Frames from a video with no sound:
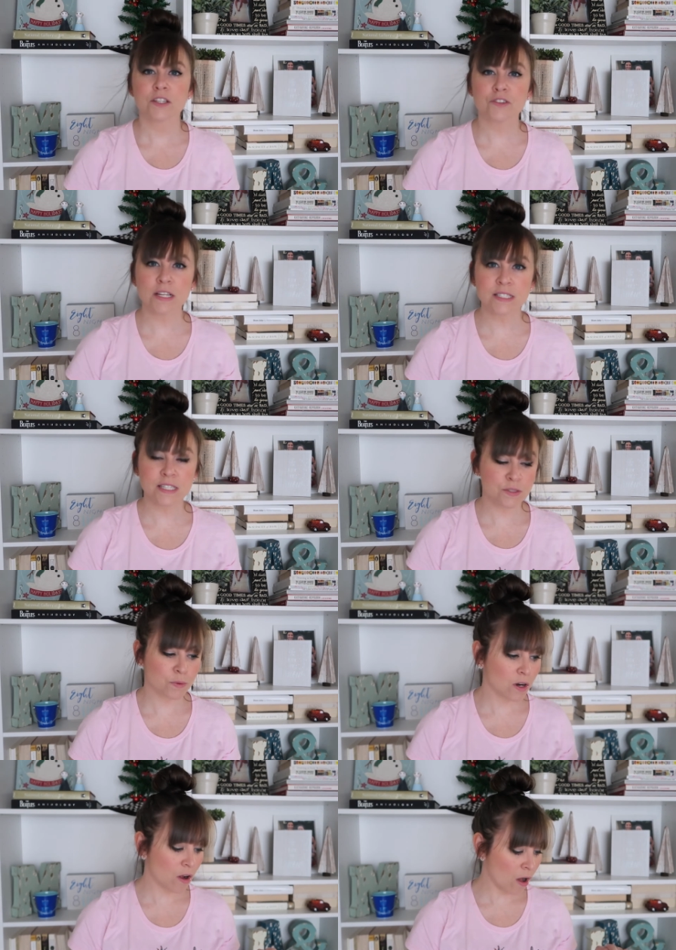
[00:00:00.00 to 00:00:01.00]
The dresses
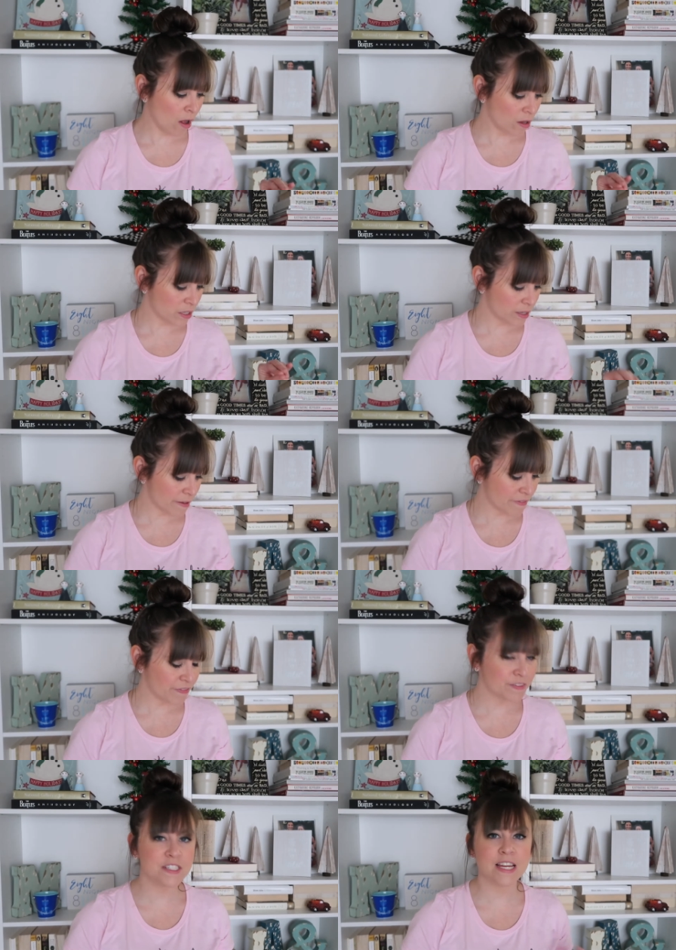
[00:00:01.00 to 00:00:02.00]
were all
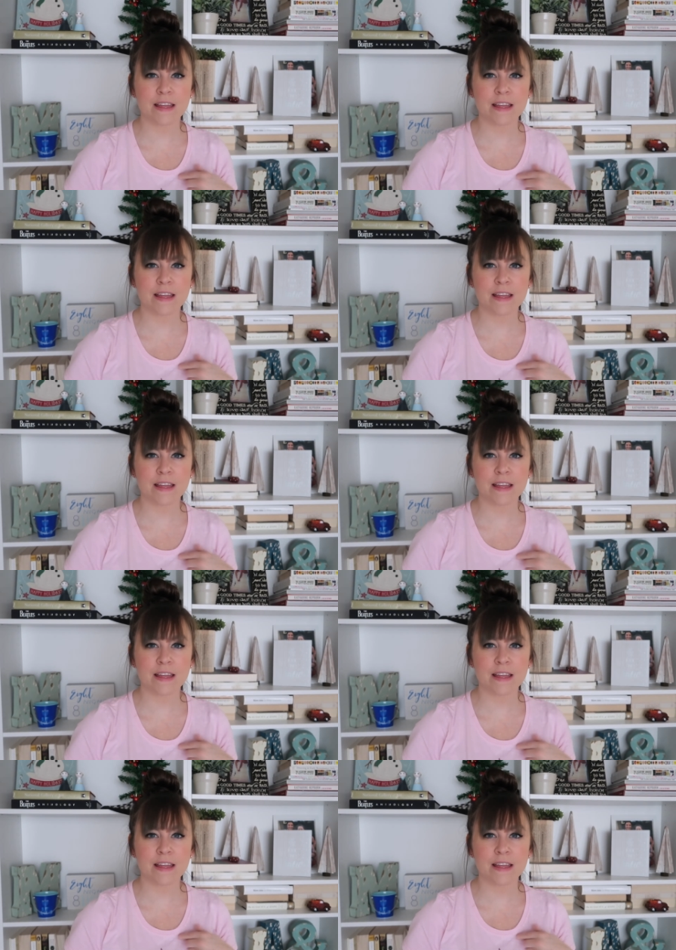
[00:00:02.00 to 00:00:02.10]
11.50.